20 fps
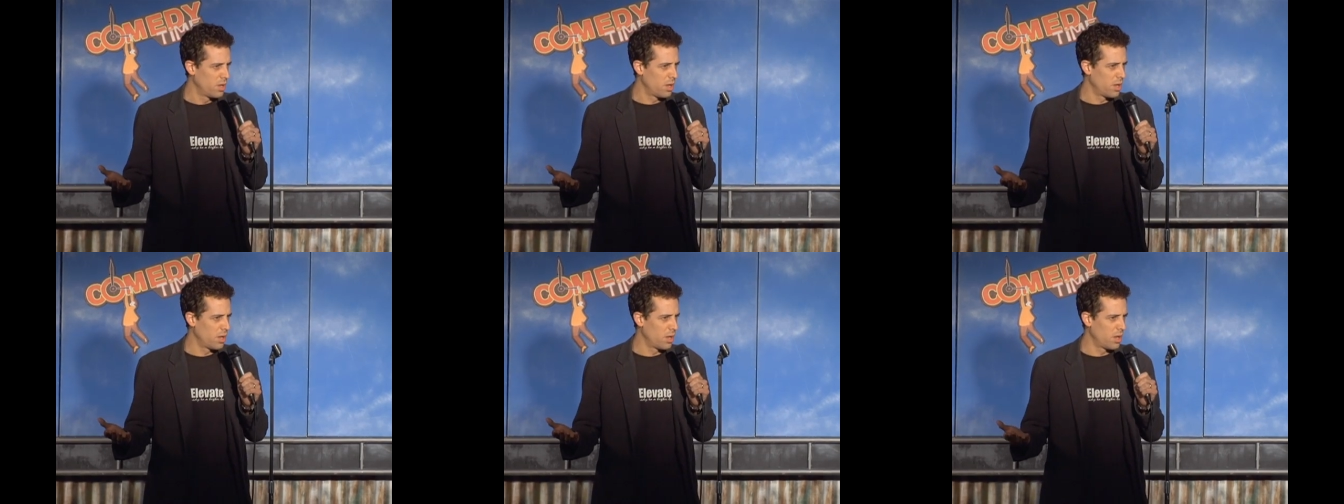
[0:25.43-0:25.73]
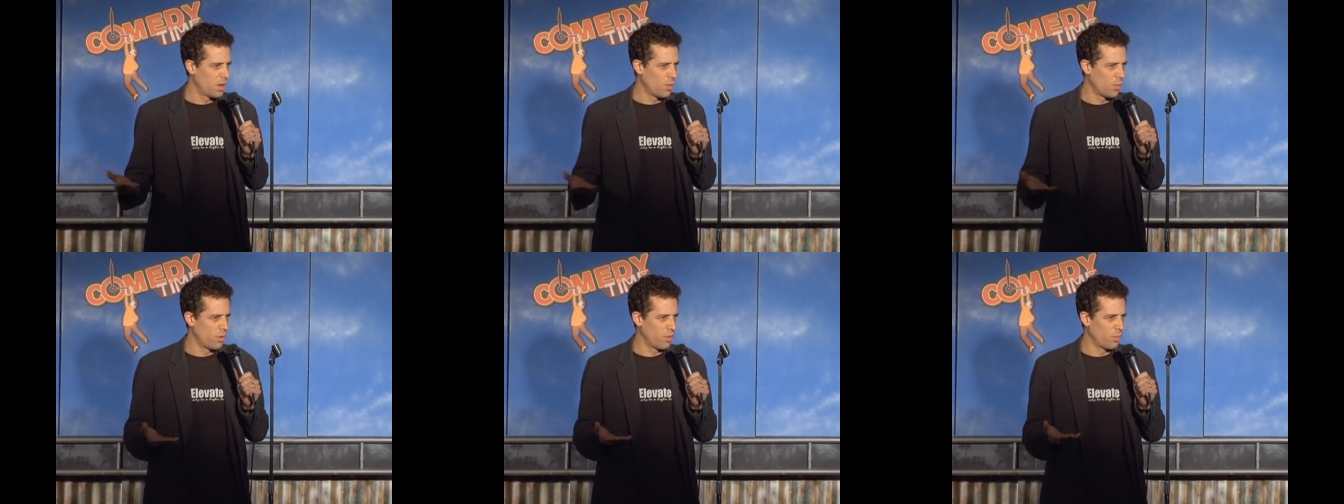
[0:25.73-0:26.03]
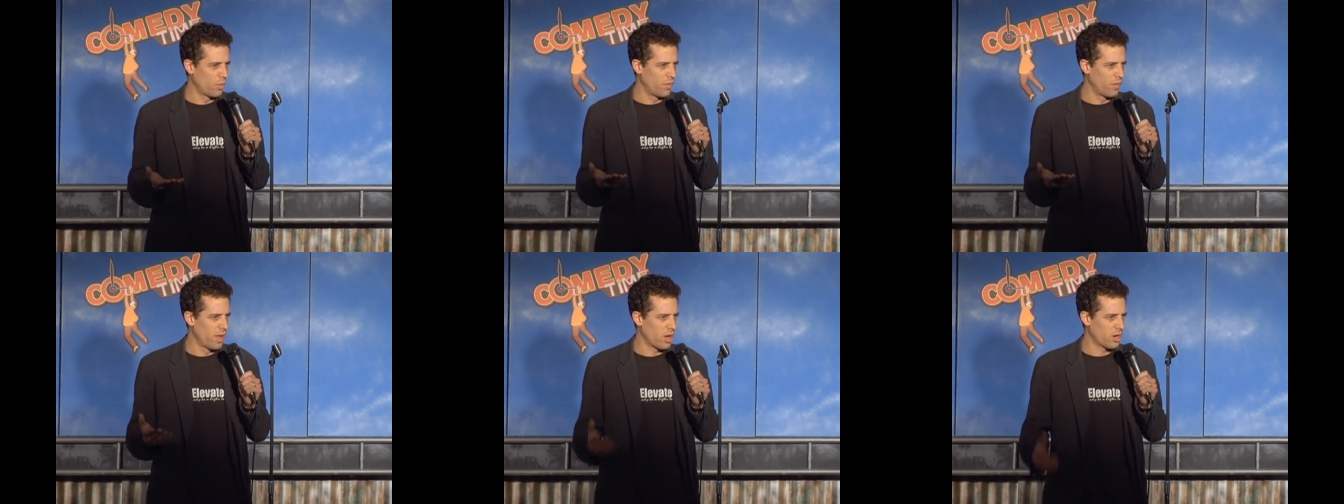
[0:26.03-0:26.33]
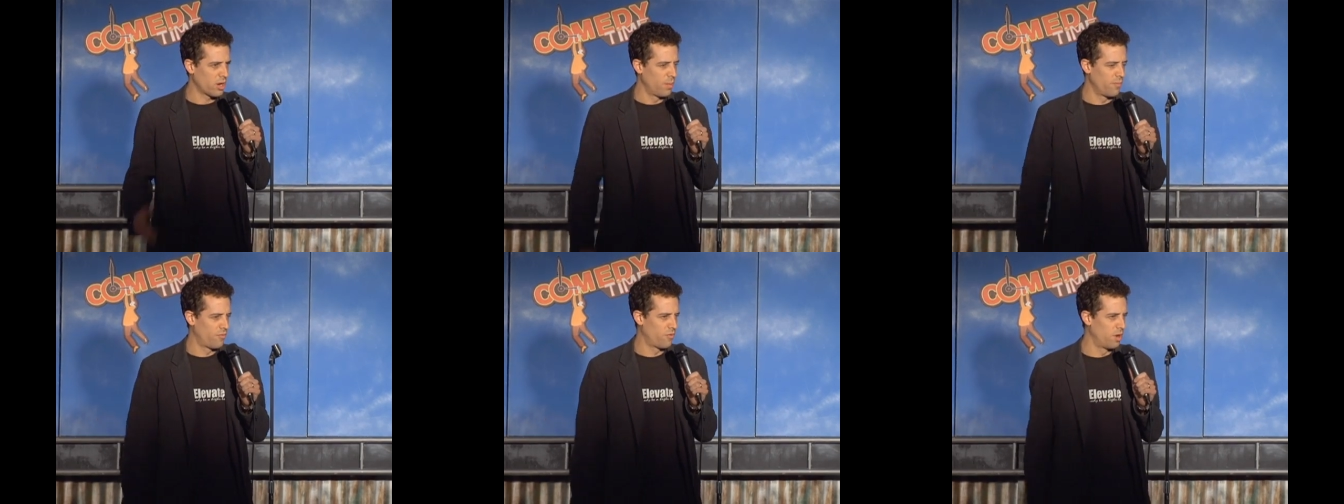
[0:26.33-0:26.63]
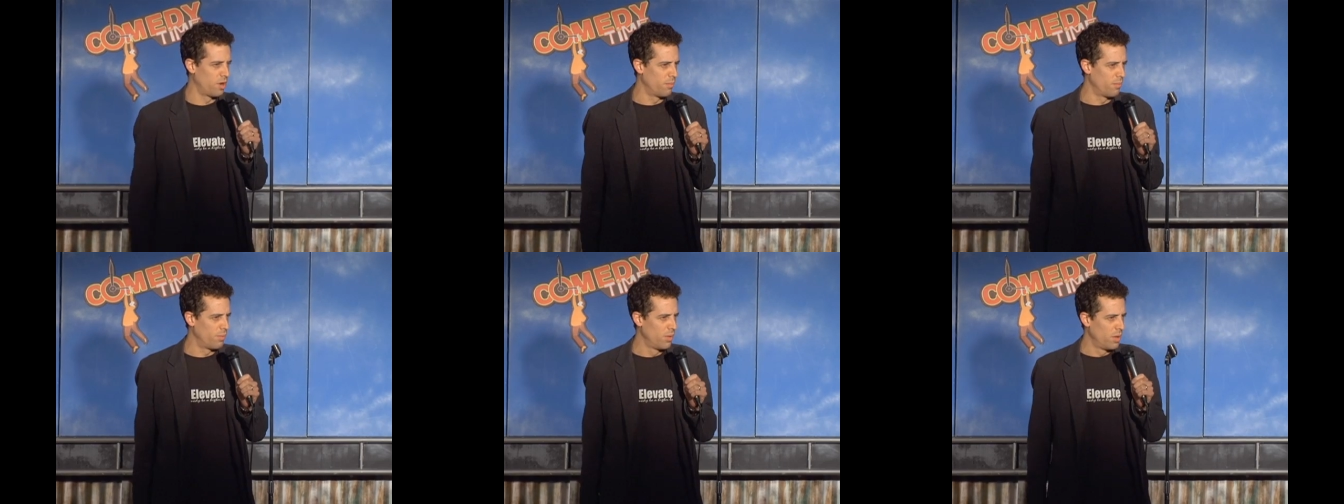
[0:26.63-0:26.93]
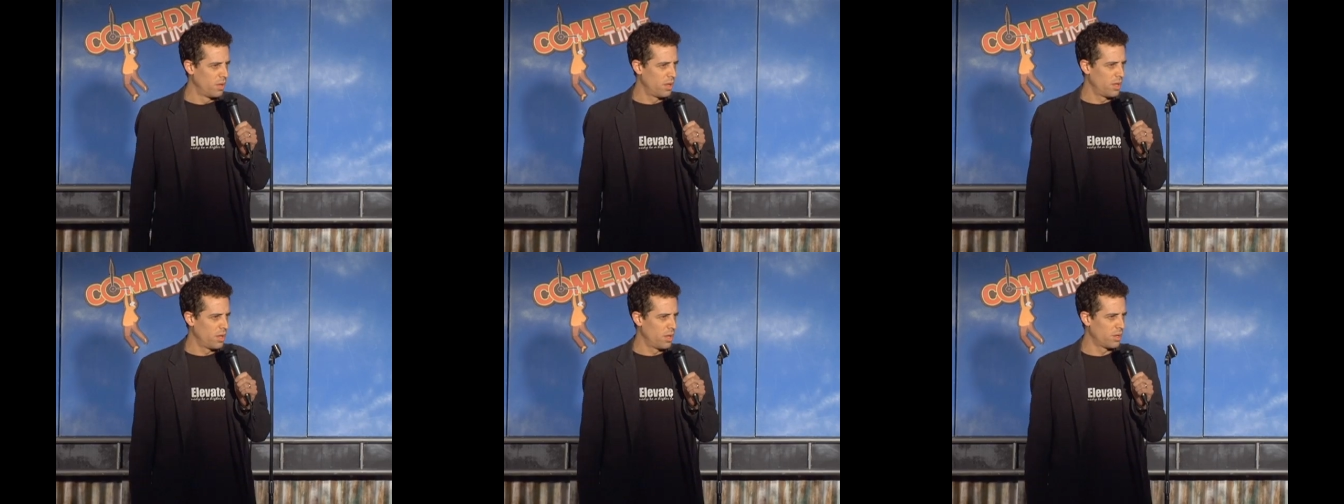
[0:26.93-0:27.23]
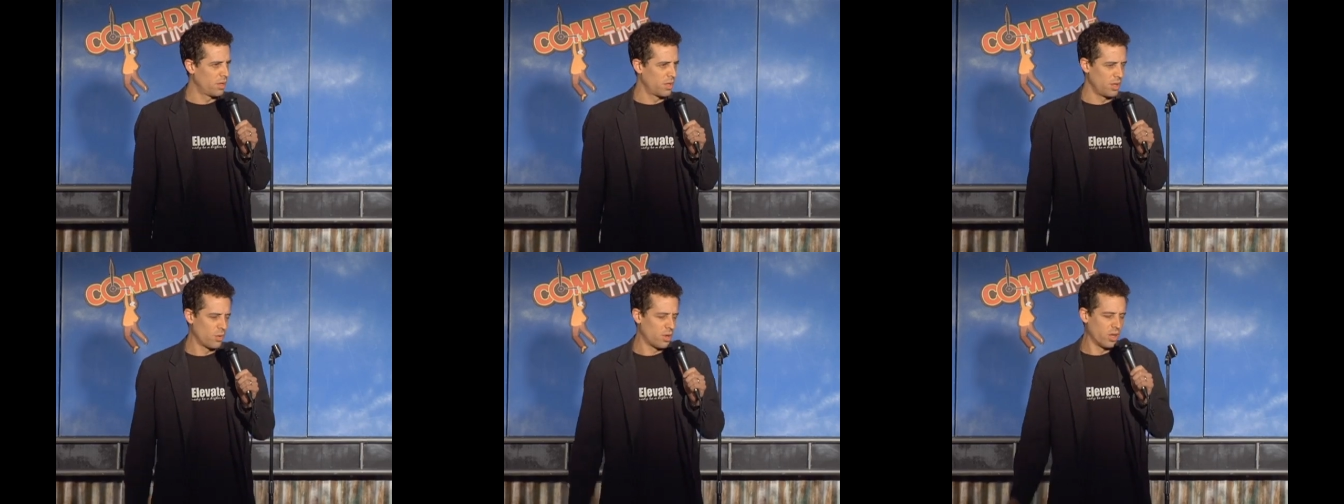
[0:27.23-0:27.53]
Where did that come from?
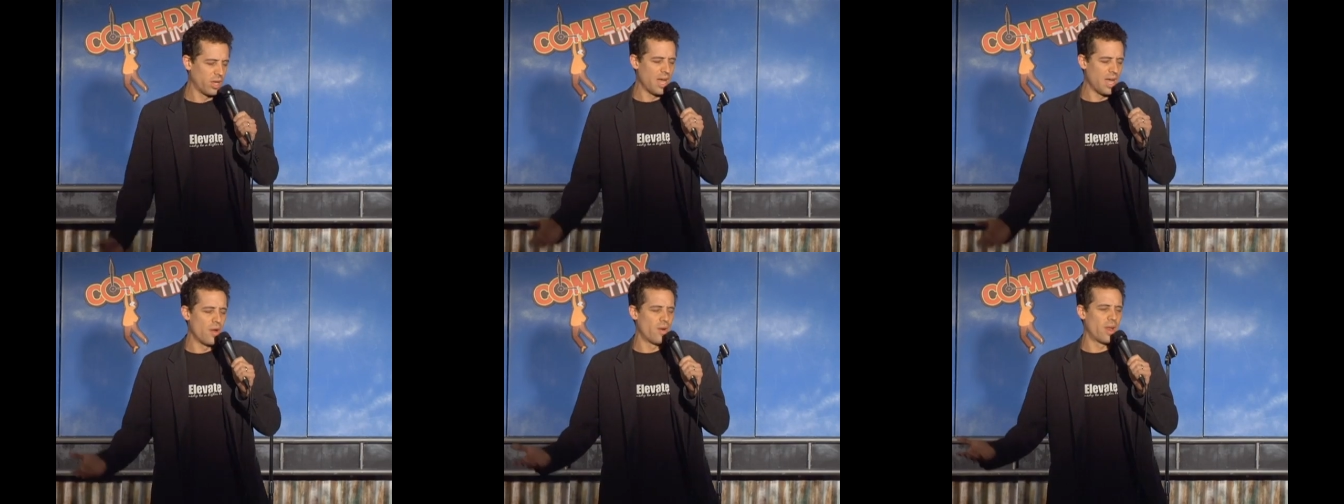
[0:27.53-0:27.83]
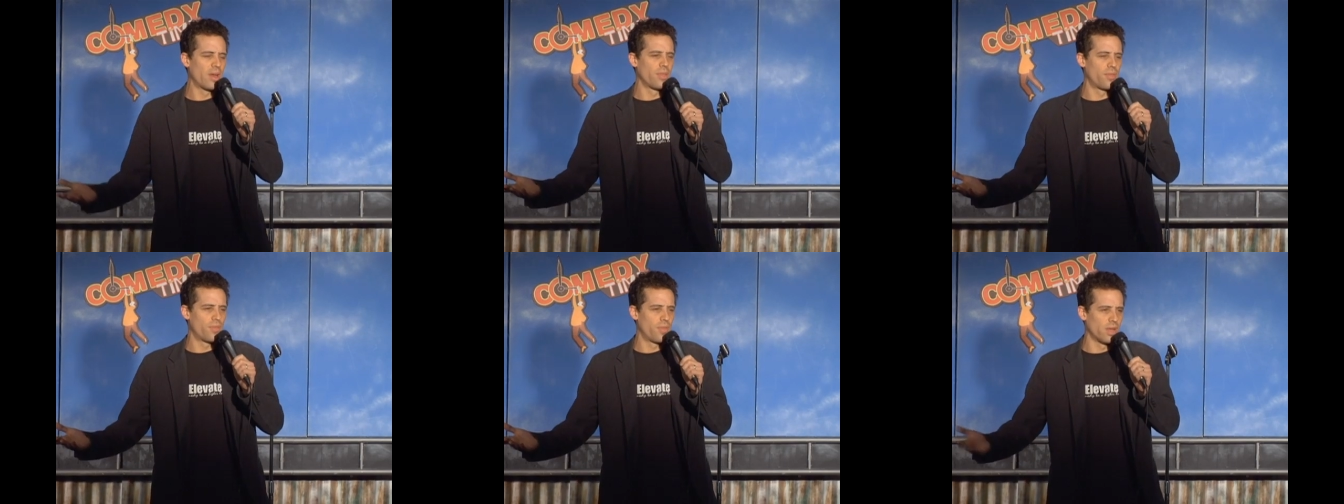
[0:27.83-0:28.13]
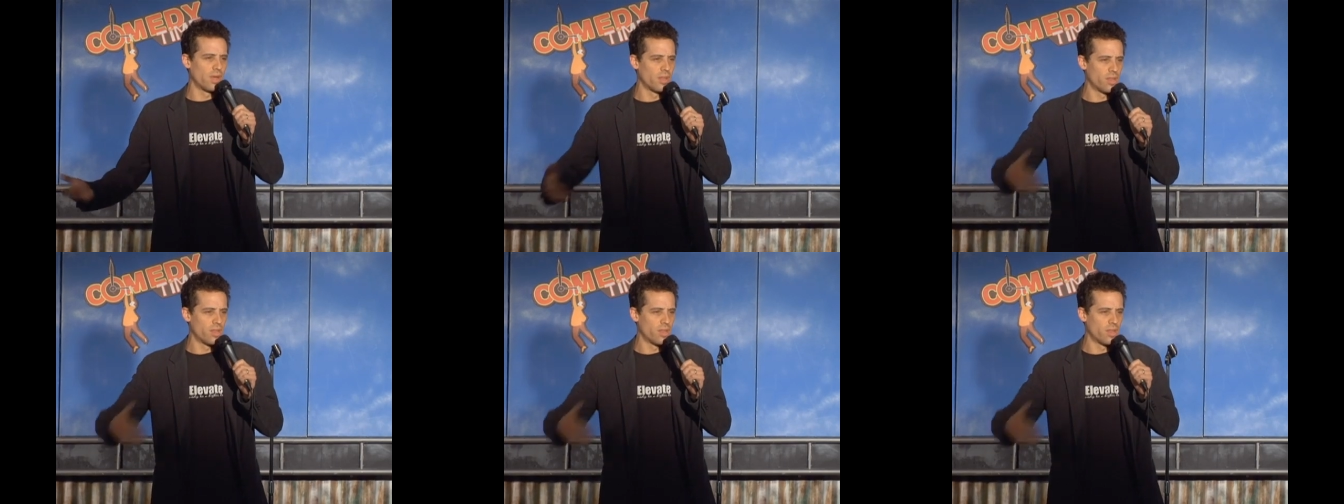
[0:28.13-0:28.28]
You can count anything.